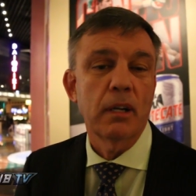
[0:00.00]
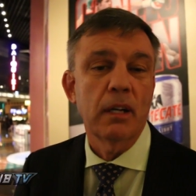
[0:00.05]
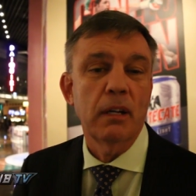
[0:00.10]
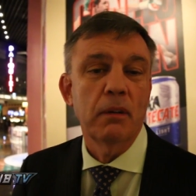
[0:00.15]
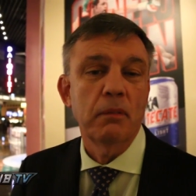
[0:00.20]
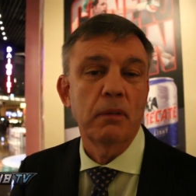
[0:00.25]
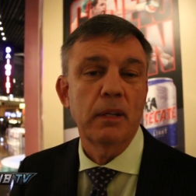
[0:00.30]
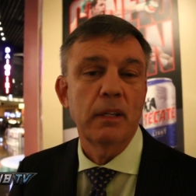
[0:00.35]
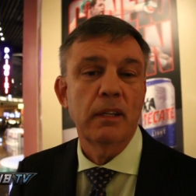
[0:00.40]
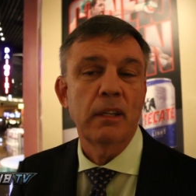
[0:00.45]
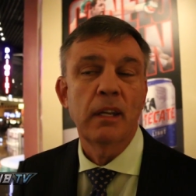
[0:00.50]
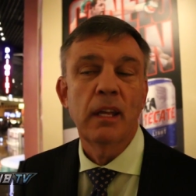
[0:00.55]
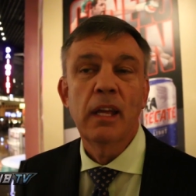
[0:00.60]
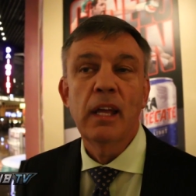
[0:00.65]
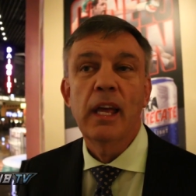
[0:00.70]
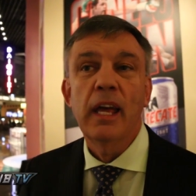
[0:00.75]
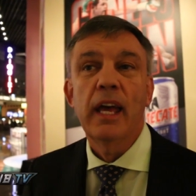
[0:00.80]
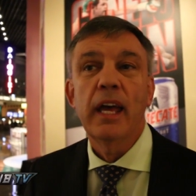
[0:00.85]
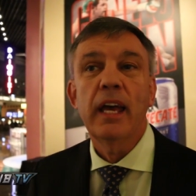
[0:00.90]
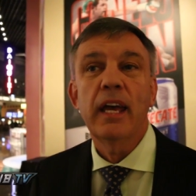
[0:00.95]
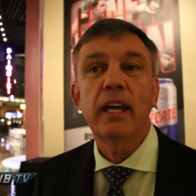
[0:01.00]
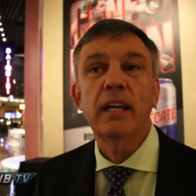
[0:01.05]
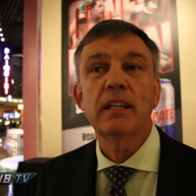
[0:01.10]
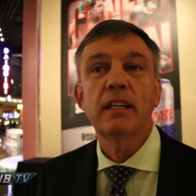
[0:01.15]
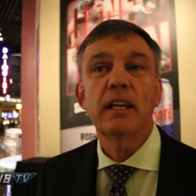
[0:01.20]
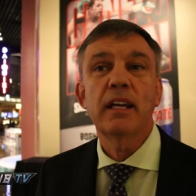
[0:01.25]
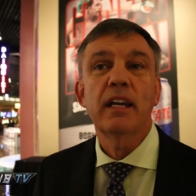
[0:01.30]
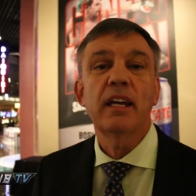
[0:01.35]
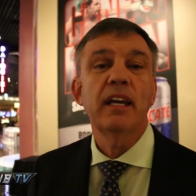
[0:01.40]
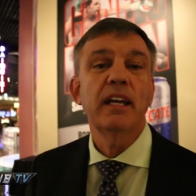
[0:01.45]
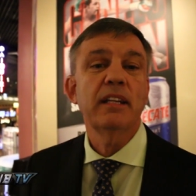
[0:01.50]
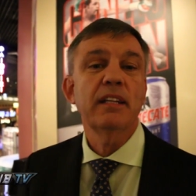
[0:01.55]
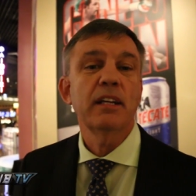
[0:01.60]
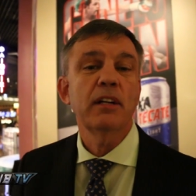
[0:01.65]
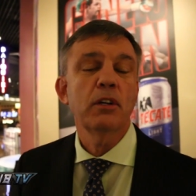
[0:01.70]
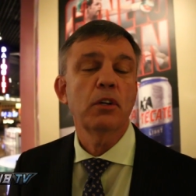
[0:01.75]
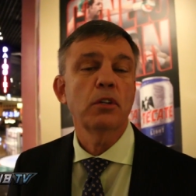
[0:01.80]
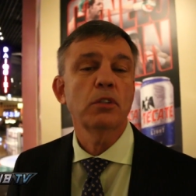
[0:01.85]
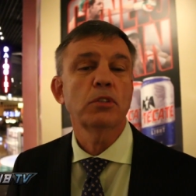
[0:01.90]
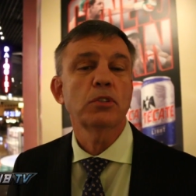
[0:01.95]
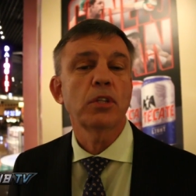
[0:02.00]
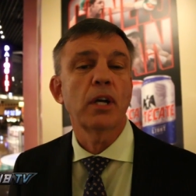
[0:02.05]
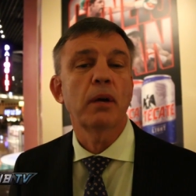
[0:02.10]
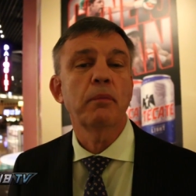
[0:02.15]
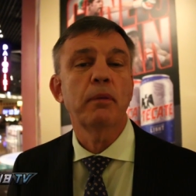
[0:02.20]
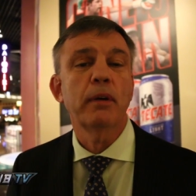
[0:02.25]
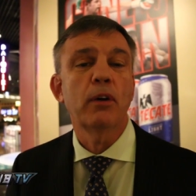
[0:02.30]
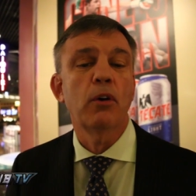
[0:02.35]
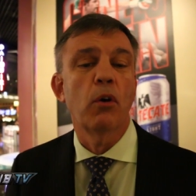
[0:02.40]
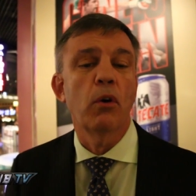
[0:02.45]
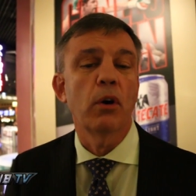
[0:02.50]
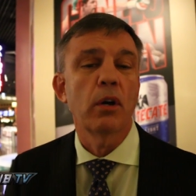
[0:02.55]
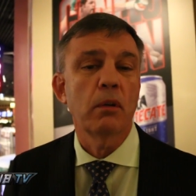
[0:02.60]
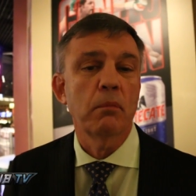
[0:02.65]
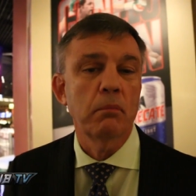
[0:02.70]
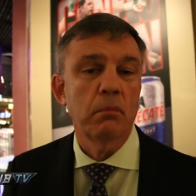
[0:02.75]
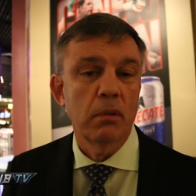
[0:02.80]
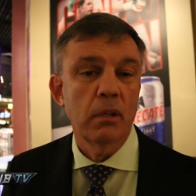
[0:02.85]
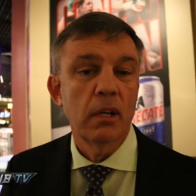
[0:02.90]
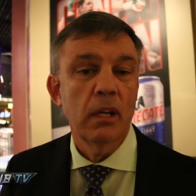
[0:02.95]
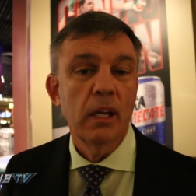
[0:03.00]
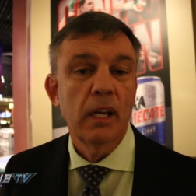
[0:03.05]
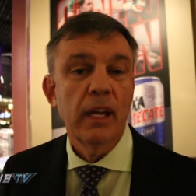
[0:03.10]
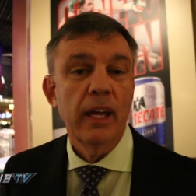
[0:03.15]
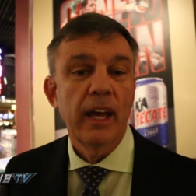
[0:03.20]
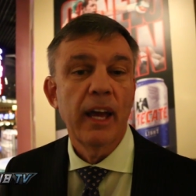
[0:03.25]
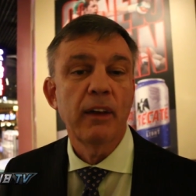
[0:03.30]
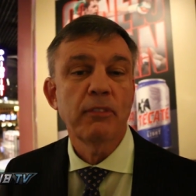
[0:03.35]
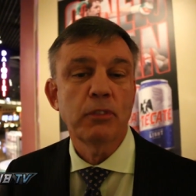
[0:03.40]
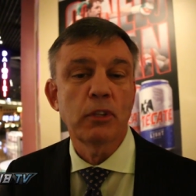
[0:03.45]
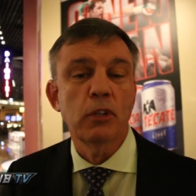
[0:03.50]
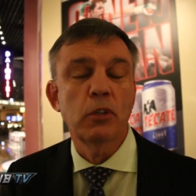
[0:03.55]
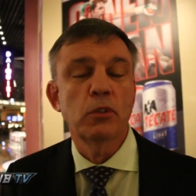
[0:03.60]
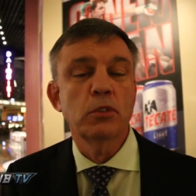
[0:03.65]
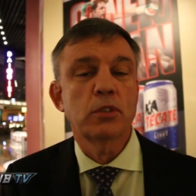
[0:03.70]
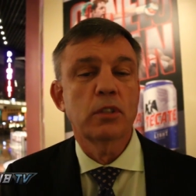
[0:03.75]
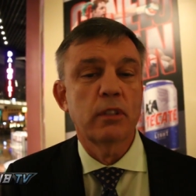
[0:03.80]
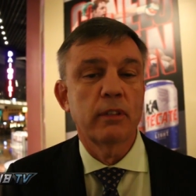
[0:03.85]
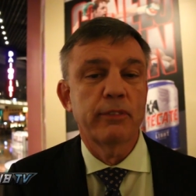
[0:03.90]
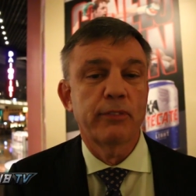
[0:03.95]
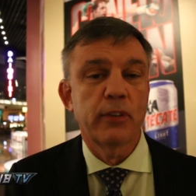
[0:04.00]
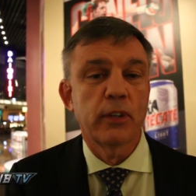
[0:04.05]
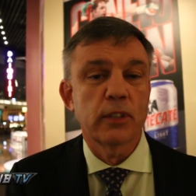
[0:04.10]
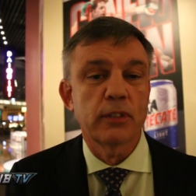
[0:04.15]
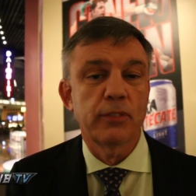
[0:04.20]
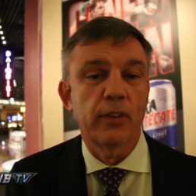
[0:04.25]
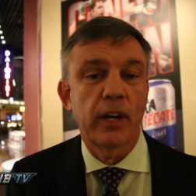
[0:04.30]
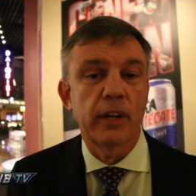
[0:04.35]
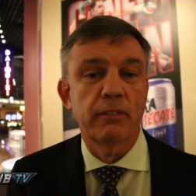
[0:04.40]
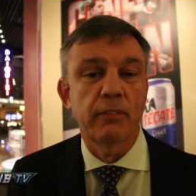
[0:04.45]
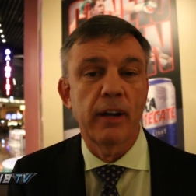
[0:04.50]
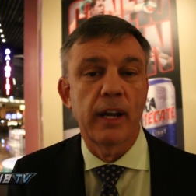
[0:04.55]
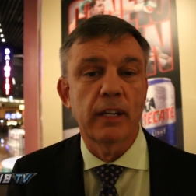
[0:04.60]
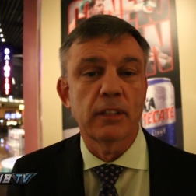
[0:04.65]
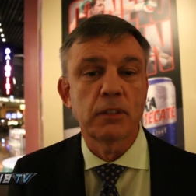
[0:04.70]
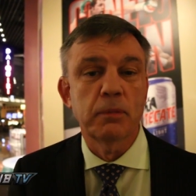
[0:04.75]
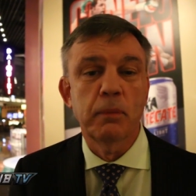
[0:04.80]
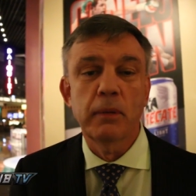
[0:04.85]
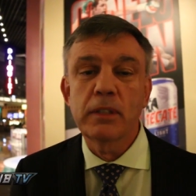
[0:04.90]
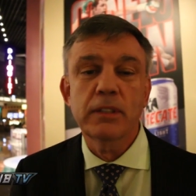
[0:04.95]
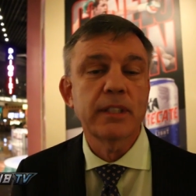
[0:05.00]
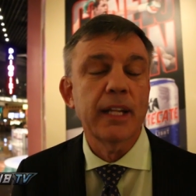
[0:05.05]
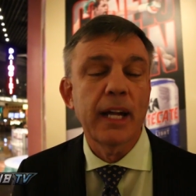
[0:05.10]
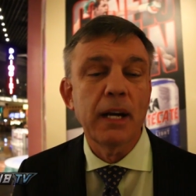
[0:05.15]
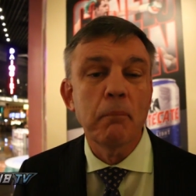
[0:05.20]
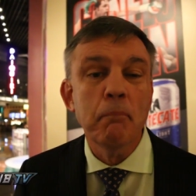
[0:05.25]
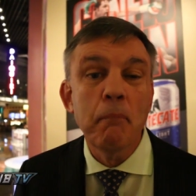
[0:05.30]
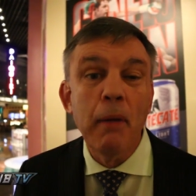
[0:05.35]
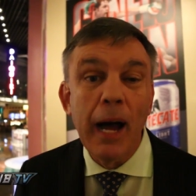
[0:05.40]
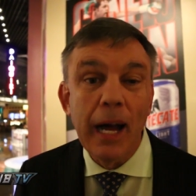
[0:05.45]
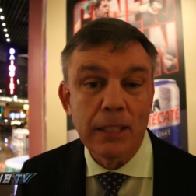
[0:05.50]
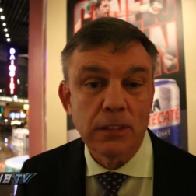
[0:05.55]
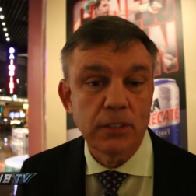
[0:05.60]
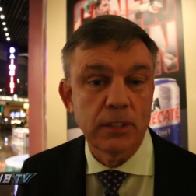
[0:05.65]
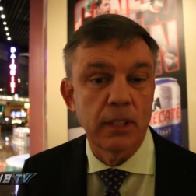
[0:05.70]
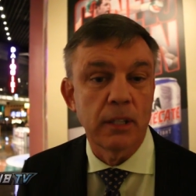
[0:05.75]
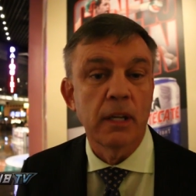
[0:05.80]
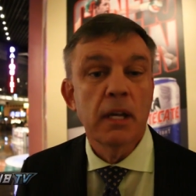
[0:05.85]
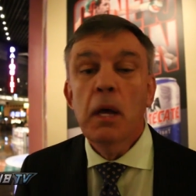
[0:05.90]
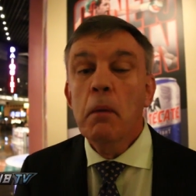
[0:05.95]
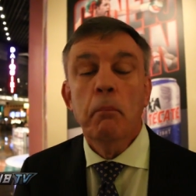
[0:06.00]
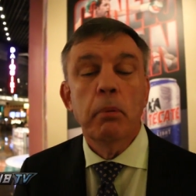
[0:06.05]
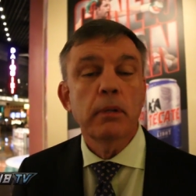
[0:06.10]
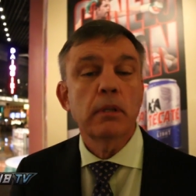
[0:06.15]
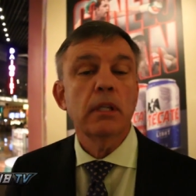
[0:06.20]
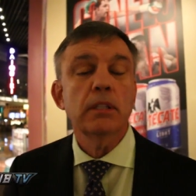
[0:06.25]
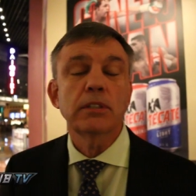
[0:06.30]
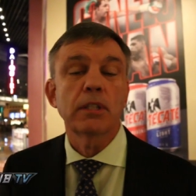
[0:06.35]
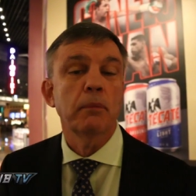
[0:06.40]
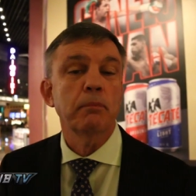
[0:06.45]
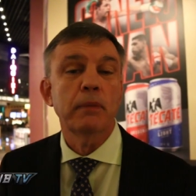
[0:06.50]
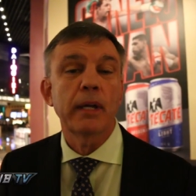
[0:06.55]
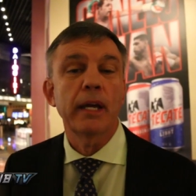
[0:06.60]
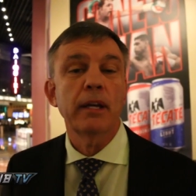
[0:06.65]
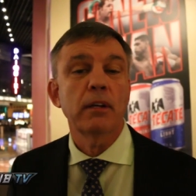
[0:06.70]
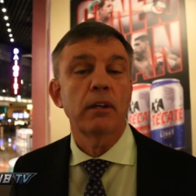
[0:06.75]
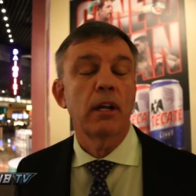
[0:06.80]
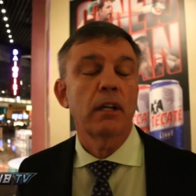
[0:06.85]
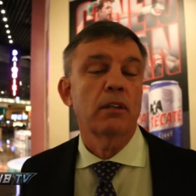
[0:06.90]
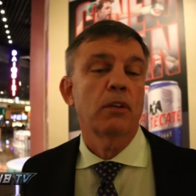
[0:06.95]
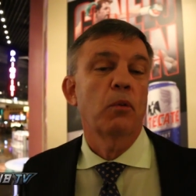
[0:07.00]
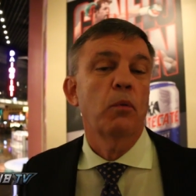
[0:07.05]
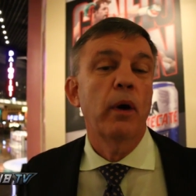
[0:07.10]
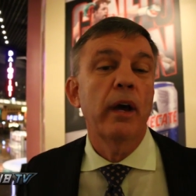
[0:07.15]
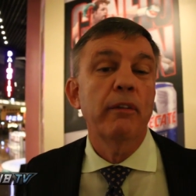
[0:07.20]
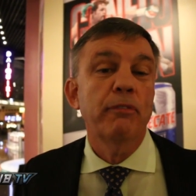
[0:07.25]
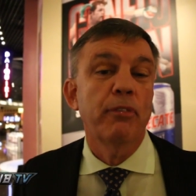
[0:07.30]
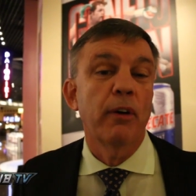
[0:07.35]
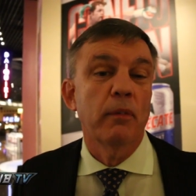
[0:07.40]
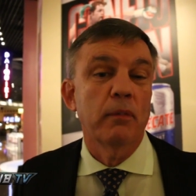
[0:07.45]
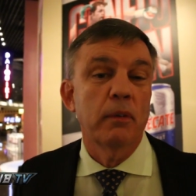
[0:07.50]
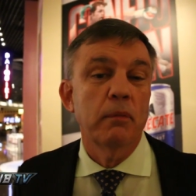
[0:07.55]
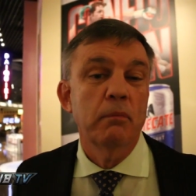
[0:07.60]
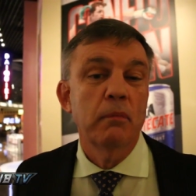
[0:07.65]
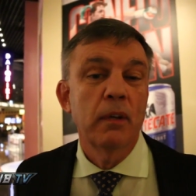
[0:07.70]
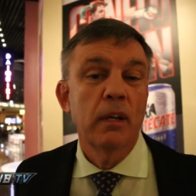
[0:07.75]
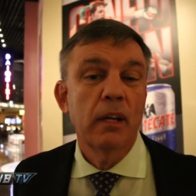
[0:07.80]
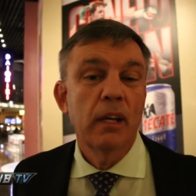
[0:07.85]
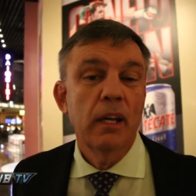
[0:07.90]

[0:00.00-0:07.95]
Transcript: I mean, he did a good job. He caught him after losing the first 5 rounds, but he's not a monster. But listen, I'm taking nothing away from him.